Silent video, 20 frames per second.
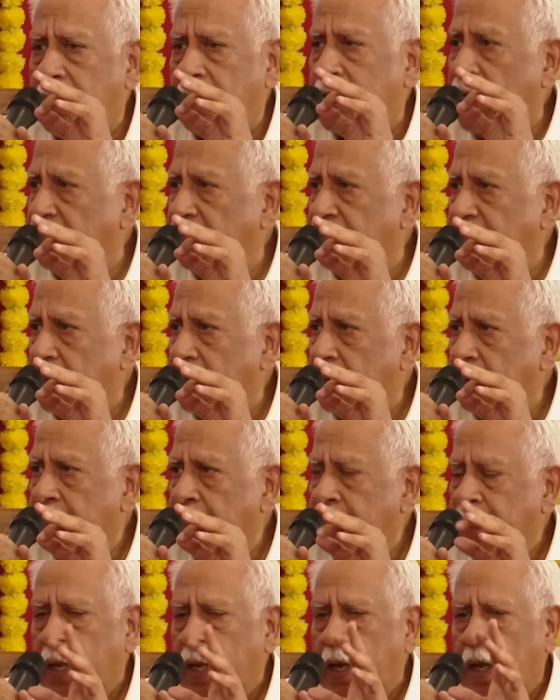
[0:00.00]
deliver
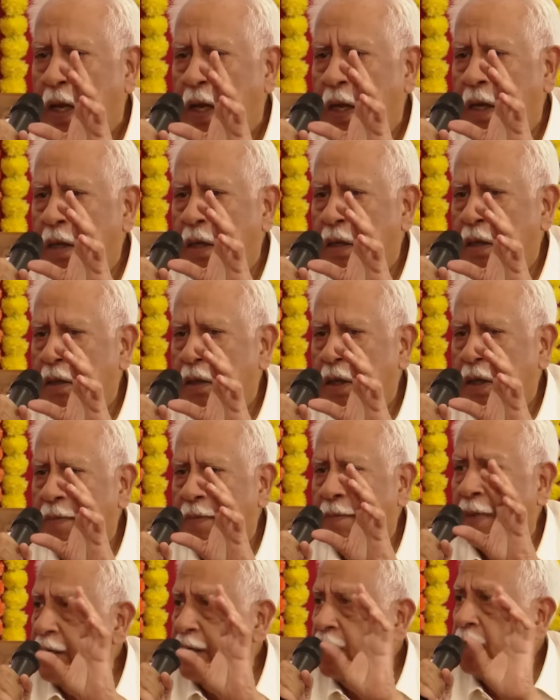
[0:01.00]
a
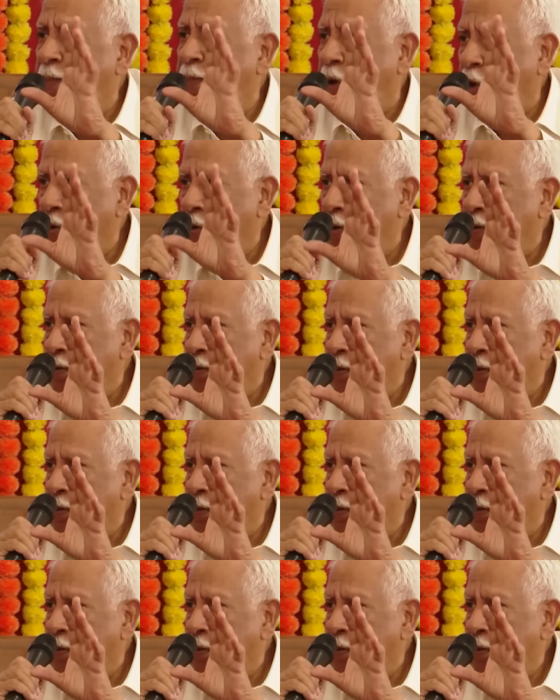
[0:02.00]
minor blow,